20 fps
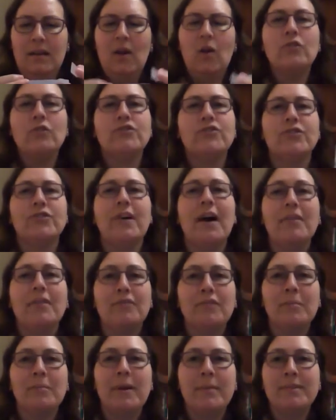Enjolras
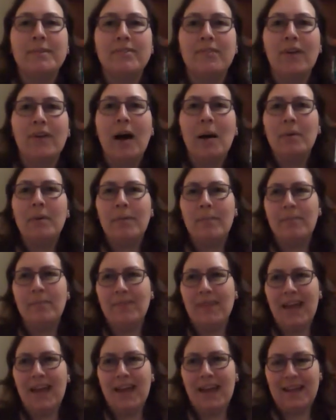from Les Miserables
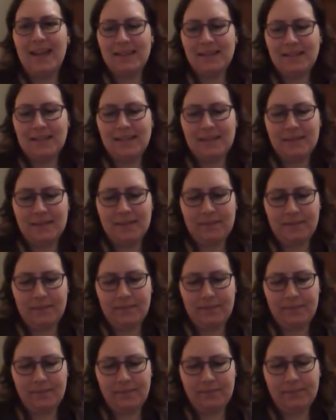and
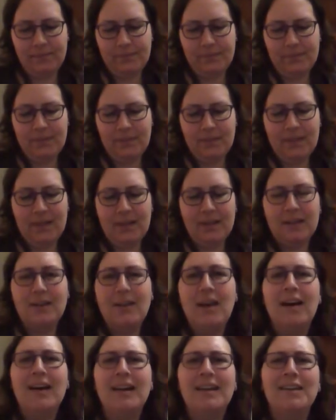
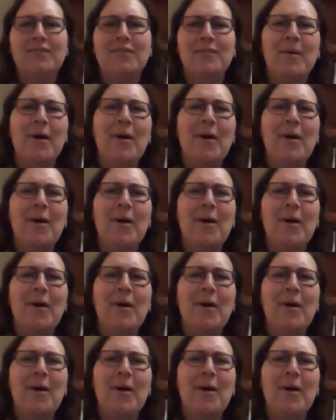Curly from